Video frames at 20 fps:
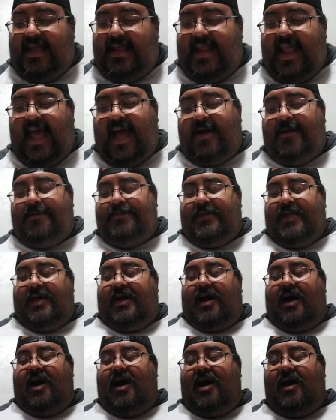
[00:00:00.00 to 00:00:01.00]
Now,
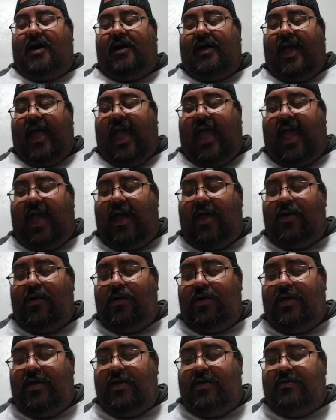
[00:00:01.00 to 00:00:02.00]
uh,
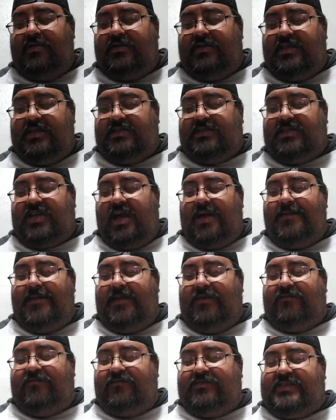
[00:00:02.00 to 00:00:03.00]
this
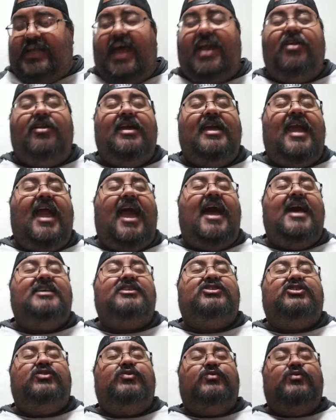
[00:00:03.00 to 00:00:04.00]
coming Saturday,
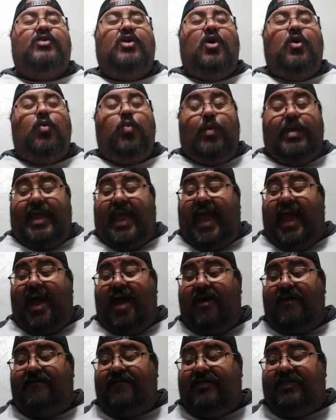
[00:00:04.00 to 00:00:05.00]
as you know, we
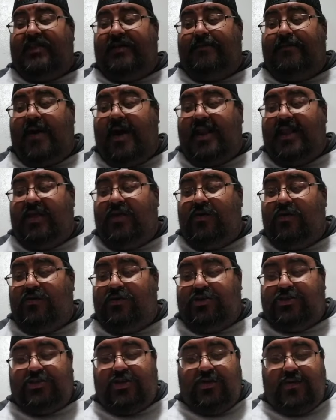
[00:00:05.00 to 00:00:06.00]
have the
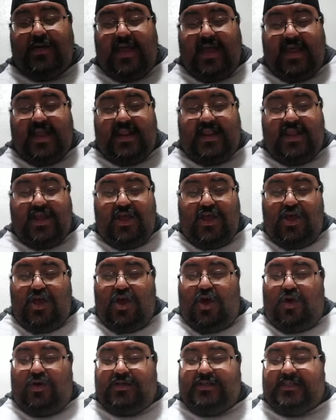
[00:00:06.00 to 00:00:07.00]
Marigold Show in
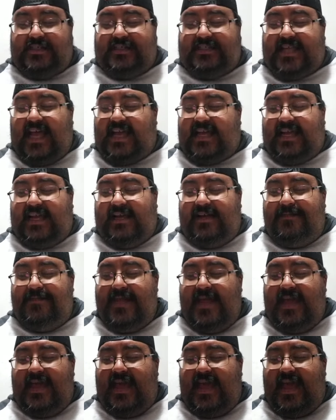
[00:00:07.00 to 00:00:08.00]
Osaka
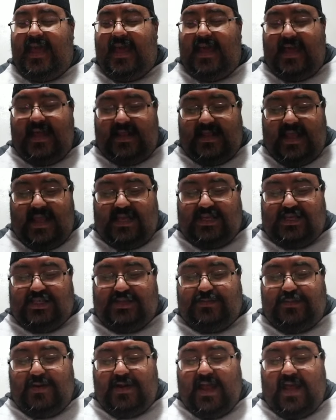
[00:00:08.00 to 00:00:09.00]
and they
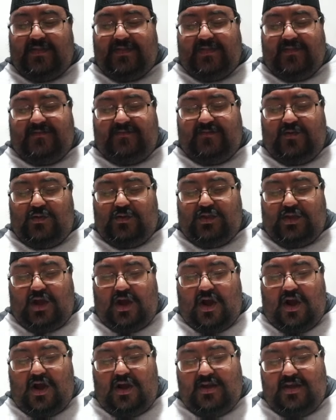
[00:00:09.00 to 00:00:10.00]
just put out the full
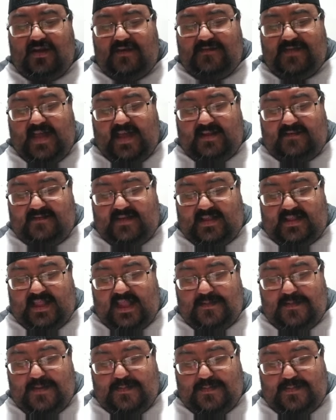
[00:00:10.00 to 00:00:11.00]
card of that event.
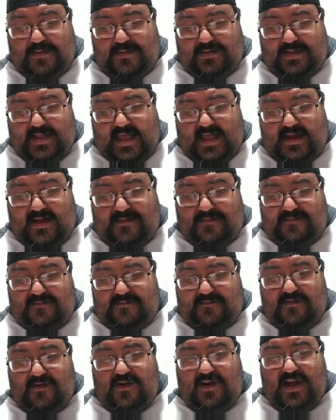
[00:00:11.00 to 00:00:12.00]
Let me pull that up
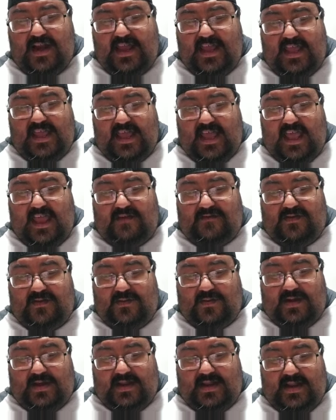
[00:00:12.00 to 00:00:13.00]
for
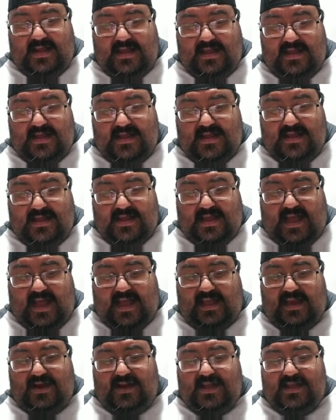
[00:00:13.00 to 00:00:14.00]
everyone. I
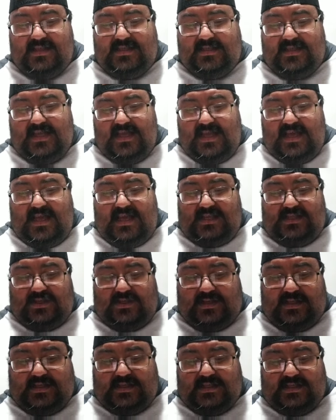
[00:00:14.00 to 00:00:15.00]
ah, here it is.
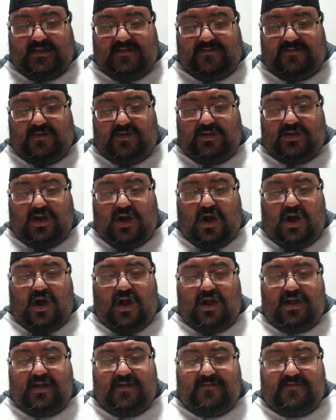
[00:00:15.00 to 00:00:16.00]
So this is the full
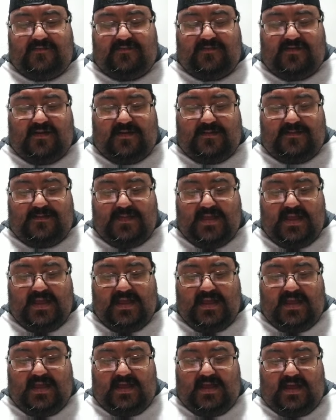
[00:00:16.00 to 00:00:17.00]
card from
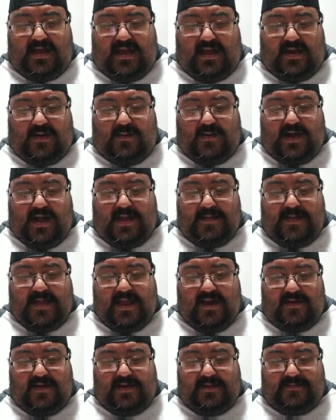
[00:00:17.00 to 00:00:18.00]
what I'm
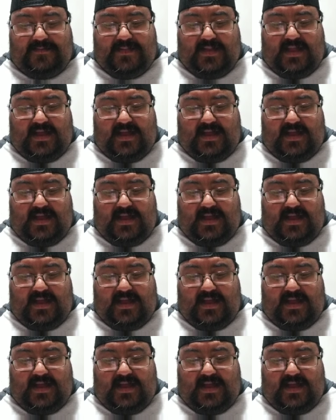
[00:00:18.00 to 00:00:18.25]
hearing.